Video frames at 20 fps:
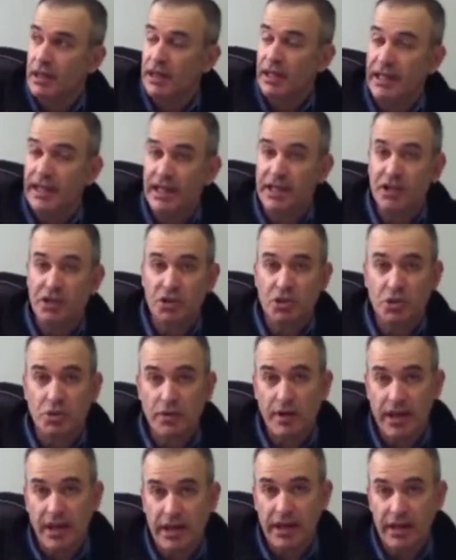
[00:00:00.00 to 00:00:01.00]
He hit a
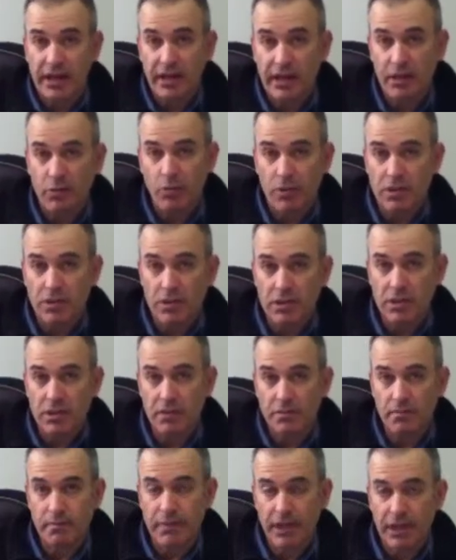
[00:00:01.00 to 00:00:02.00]
train, he wasn't
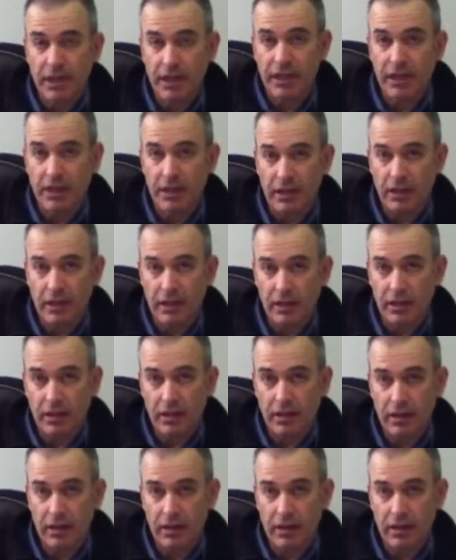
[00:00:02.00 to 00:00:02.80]
speeding,